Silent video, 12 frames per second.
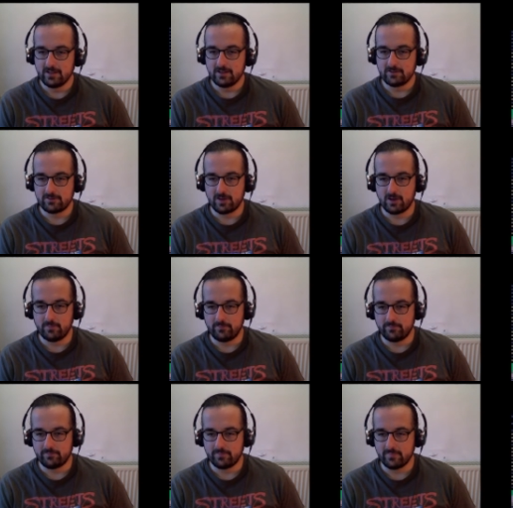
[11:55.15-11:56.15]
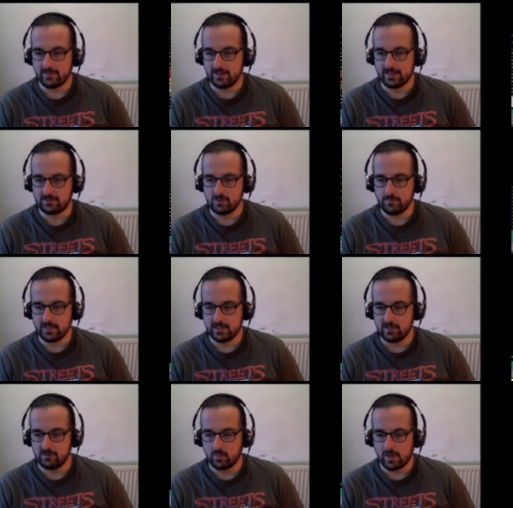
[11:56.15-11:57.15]
So it took me a
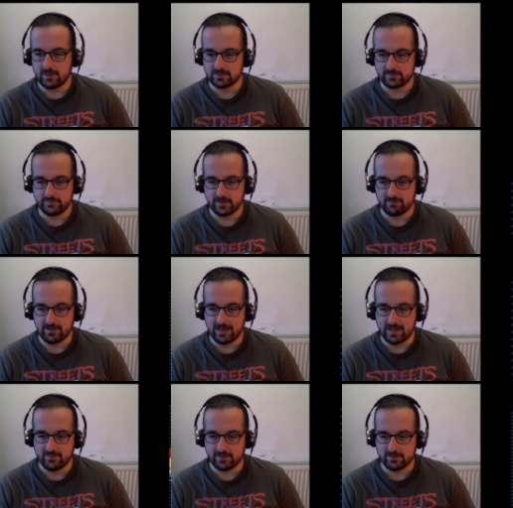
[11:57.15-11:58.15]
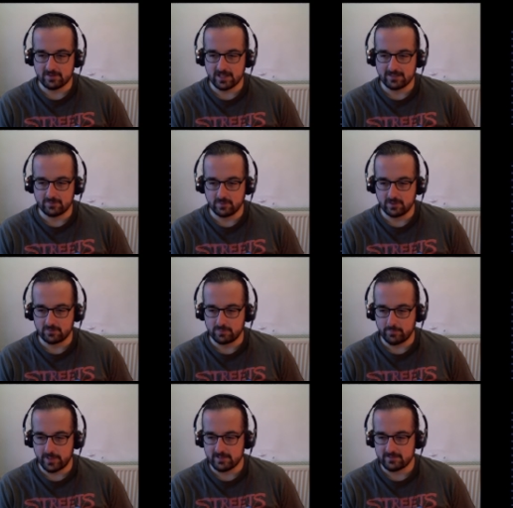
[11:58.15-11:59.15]
little while to figure out how these snakes work,
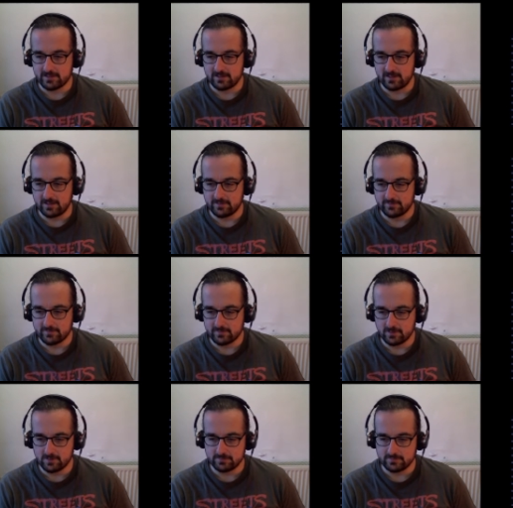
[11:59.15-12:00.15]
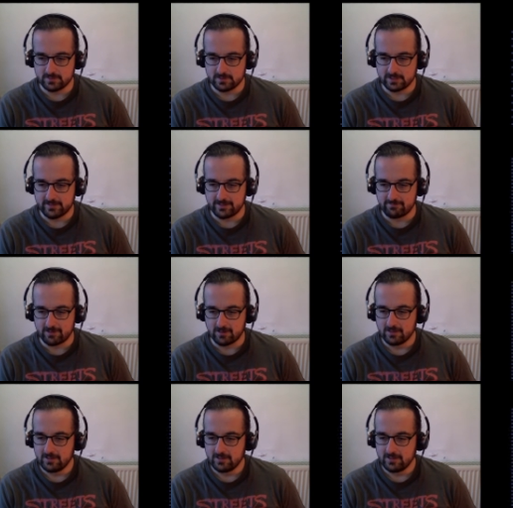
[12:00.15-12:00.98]
but basically, oh, I did that wrong.